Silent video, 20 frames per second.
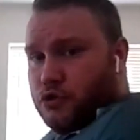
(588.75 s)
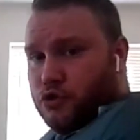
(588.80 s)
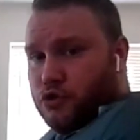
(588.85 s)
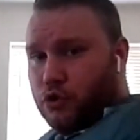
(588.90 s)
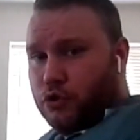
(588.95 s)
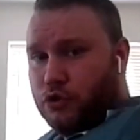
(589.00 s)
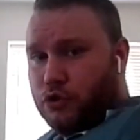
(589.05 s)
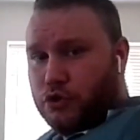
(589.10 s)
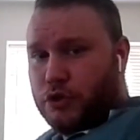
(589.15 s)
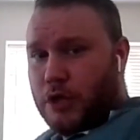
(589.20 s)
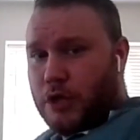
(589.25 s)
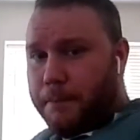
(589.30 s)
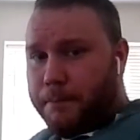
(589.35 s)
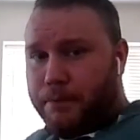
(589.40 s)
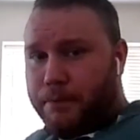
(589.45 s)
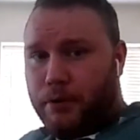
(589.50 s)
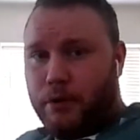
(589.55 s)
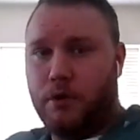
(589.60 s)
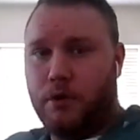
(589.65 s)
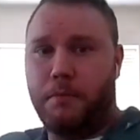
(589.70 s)
Shoulders
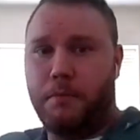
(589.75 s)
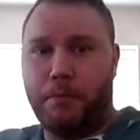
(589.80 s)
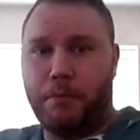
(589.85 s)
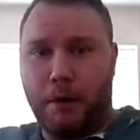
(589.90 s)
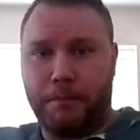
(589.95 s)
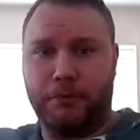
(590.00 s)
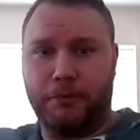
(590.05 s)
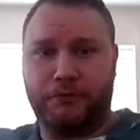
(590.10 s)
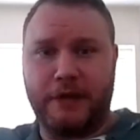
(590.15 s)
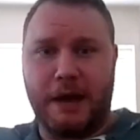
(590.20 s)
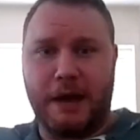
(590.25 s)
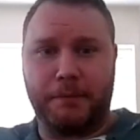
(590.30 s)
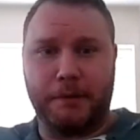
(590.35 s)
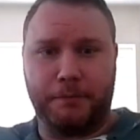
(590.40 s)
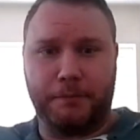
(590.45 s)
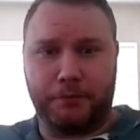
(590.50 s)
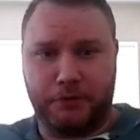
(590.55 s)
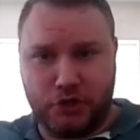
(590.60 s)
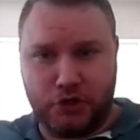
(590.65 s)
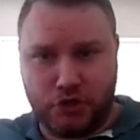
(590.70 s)
up, proper
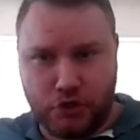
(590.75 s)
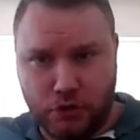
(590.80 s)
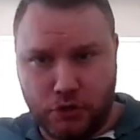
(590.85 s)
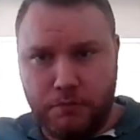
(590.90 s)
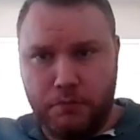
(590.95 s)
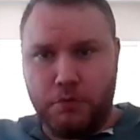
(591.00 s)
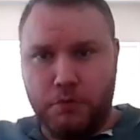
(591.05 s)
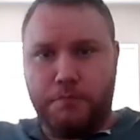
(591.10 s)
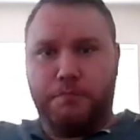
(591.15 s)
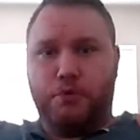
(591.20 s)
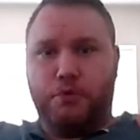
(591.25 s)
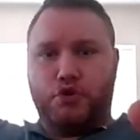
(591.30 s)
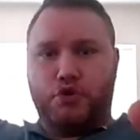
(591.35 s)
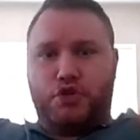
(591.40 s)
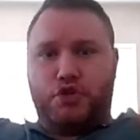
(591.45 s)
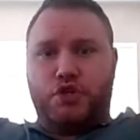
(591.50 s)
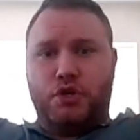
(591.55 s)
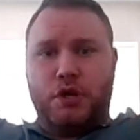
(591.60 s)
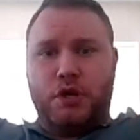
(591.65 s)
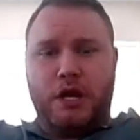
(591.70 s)
scapula position. You
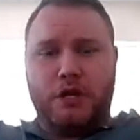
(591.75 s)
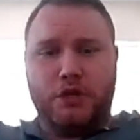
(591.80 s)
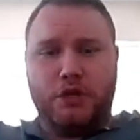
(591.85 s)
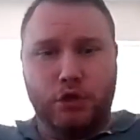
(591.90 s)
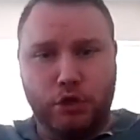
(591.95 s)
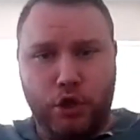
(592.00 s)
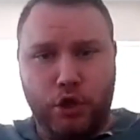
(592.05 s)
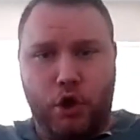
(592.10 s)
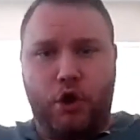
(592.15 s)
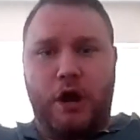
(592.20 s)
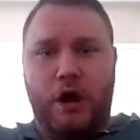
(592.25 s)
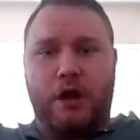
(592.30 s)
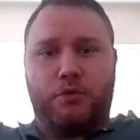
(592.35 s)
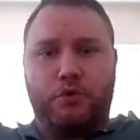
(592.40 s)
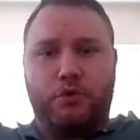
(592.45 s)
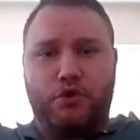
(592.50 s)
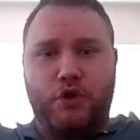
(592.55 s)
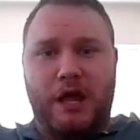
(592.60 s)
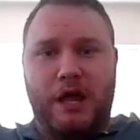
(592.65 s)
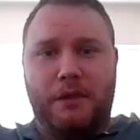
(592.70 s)
push and you lock
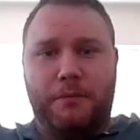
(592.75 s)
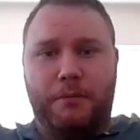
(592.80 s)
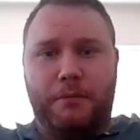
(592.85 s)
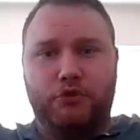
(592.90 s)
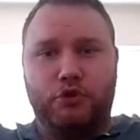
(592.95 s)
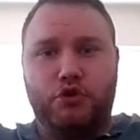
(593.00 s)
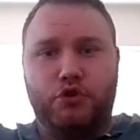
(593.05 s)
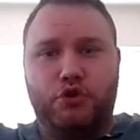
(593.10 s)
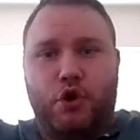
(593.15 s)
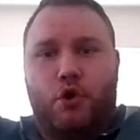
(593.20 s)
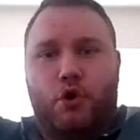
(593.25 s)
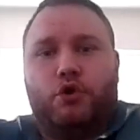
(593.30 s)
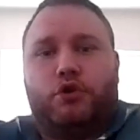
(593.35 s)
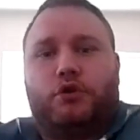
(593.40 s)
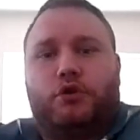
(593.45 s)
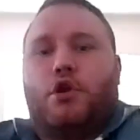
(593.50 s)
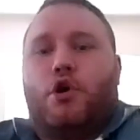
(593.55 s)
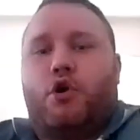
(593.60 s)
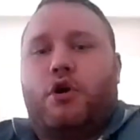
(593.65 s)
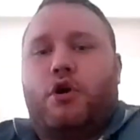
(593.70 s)
out with your elbows. You
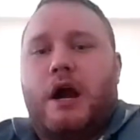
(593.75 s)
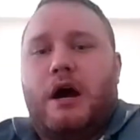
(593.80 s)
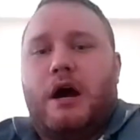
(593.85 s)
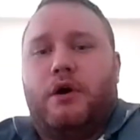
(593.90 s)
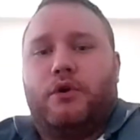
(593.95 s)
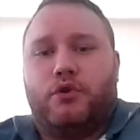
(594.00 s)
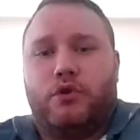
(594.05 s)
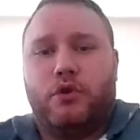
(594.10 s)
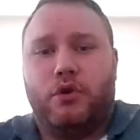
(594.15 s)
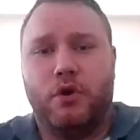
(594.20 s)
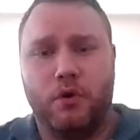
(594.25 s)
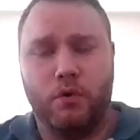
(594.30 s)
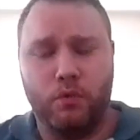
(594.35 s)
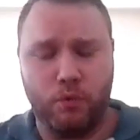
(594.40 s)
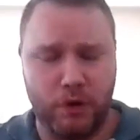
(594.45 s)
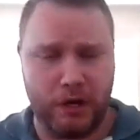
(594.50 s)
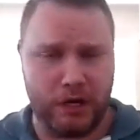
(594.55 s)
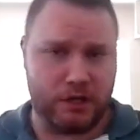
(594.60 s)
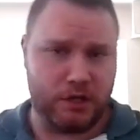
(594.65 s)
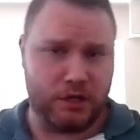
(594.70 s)
don't lock out
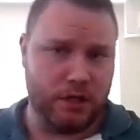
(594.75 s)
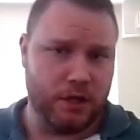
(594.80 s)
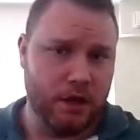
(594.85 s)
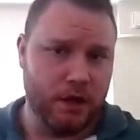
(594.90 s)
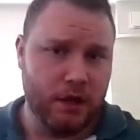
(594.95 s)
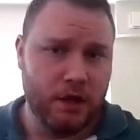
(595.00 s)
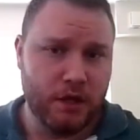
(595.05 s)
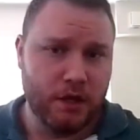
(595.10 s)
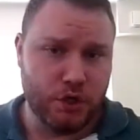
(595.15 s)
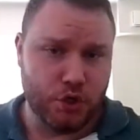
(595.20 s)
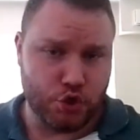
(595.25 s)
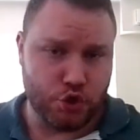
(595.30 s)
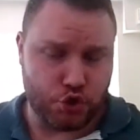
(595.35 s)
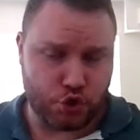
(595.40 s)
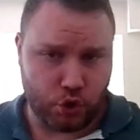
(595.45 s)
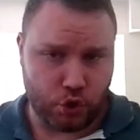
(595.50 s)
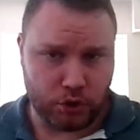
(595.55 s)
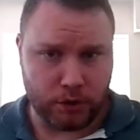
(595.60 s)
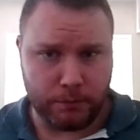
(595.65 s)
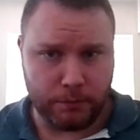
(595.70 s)
with your
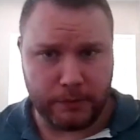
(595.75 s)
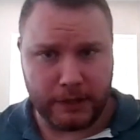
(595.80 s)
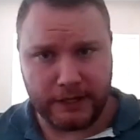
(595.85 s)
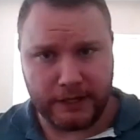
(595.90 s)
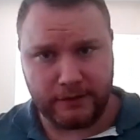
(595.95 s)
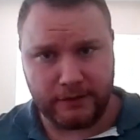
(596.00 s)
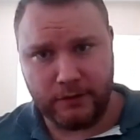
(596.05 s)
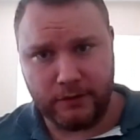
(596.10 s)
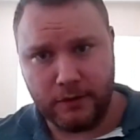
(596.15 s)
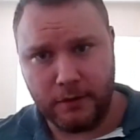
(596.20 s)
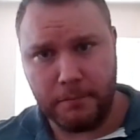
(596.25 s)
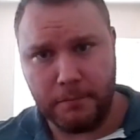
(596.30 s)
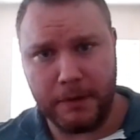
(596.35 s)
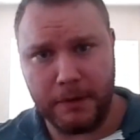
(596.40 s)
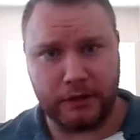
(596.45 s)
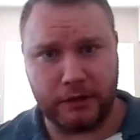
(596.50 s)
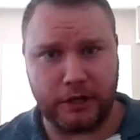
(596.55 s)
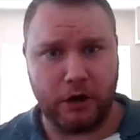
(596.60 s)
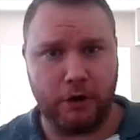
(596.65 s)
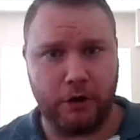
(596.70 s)
shoulder blades.
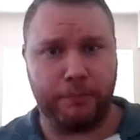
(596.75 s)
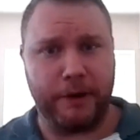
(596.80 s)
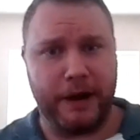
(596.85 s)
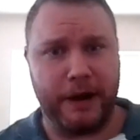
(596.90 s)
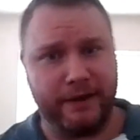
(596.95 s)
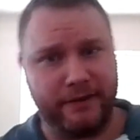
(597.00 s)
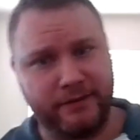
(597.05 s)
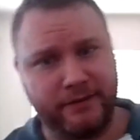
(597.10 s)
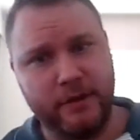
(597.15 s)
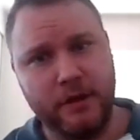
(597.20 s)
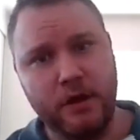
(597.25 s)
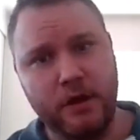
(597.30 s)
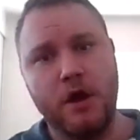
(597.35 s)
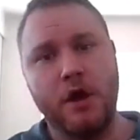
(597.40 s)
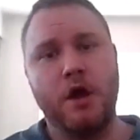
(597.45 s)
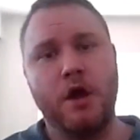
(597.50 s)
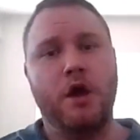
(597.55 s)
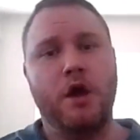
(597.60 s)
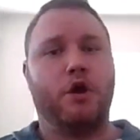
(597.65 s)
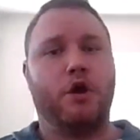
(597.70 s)
Military press
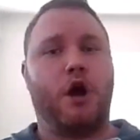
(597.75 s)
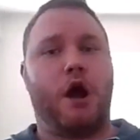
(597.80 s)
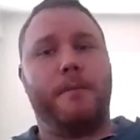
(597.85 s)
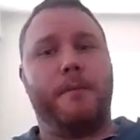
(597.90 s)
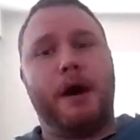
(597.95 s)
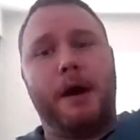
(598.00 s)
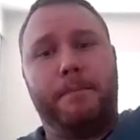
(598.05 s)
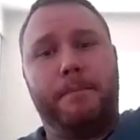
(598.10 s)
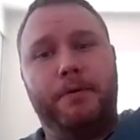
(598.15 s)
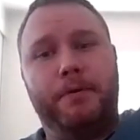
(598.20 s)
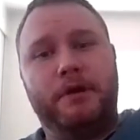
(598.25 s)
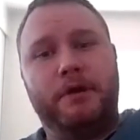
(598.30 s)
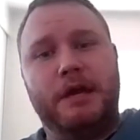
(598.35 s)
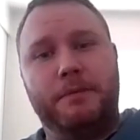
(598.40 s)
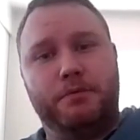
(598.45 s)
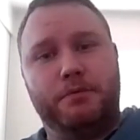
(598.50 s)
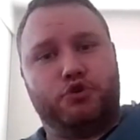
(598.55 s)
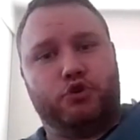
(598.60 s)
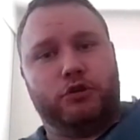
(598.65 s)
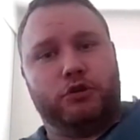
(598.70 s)
come up,
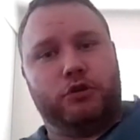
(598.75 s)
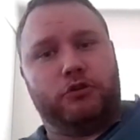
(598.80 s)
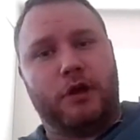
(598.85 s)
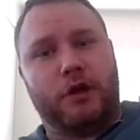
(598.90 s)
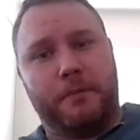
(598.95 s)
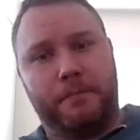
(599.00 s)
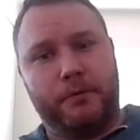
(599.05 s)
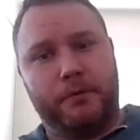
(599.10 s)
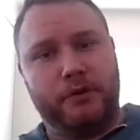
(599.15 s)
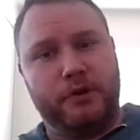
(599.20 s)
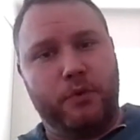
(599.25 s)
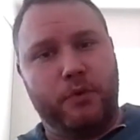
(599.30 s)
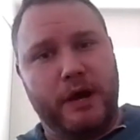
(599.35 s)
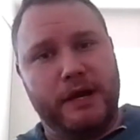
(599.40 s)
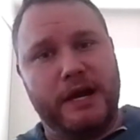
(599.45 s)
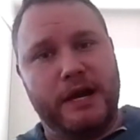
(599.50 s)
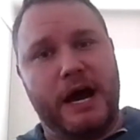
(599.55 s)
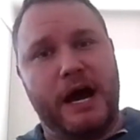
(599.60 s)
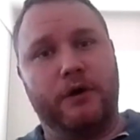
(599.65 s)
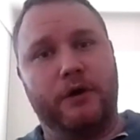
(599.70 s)
keep your shoulders up on the
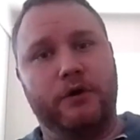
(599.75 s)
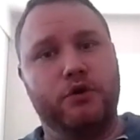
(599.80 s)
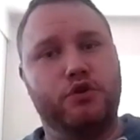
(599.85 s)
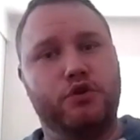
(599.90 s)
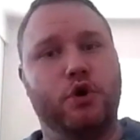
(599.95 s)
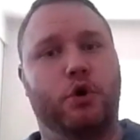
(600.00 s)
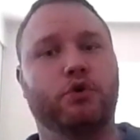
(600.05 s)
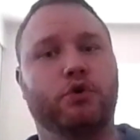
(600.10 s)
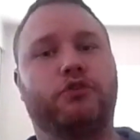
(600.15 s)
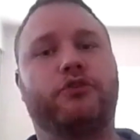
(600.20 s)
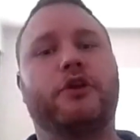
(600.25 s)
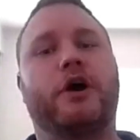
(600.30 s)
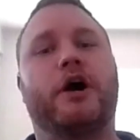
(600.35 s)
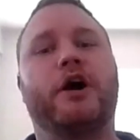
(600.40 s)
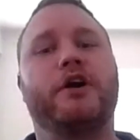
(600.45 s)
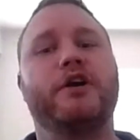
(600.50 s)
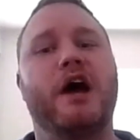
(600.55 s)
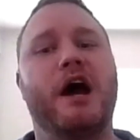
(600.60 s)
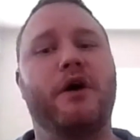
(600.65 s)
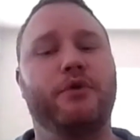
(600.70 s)
way down. Don't
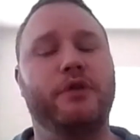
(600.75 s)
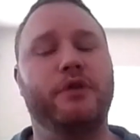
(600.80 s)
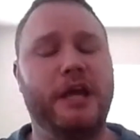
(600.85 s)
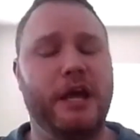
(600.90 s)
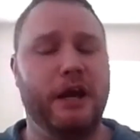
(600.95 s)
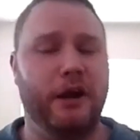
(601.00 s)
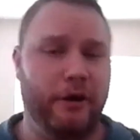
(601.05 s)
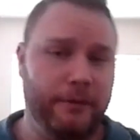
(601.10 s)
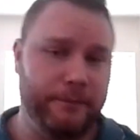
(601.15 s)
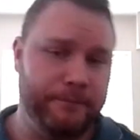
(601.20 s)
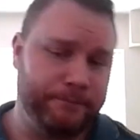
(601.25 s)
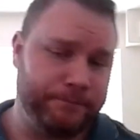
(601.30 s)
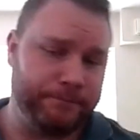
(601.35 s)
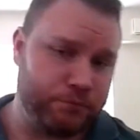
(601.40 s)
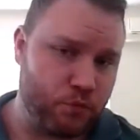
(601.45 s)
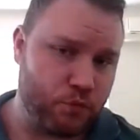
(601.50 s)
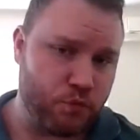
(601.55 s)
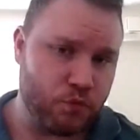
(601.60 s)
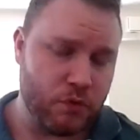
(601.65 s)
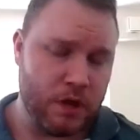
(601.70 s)
start down here.
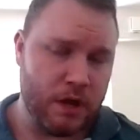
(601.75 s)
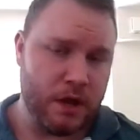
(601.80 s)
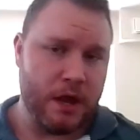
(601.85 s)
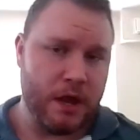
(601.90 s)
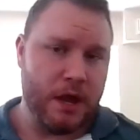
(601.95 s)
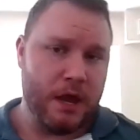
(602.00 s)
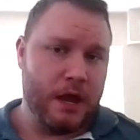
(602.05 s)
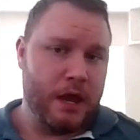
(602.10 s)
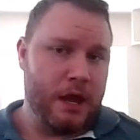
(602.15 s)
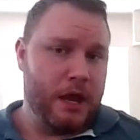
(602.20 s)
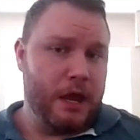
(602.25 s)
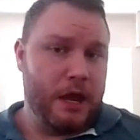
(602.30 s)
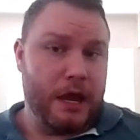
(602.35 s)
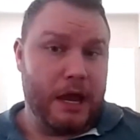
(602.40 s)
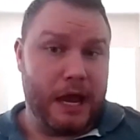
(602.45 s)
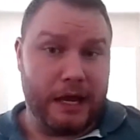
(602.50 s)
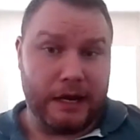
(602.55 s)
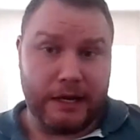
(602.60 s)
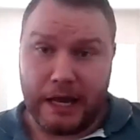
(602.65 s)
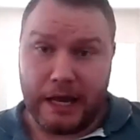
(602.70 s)

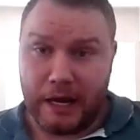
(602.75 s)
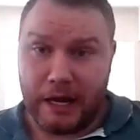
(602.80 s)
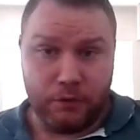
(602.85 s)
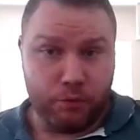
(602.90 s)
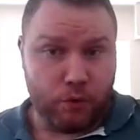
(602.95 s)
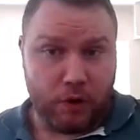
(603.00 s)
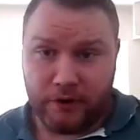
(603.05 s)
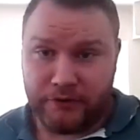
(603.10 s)
And then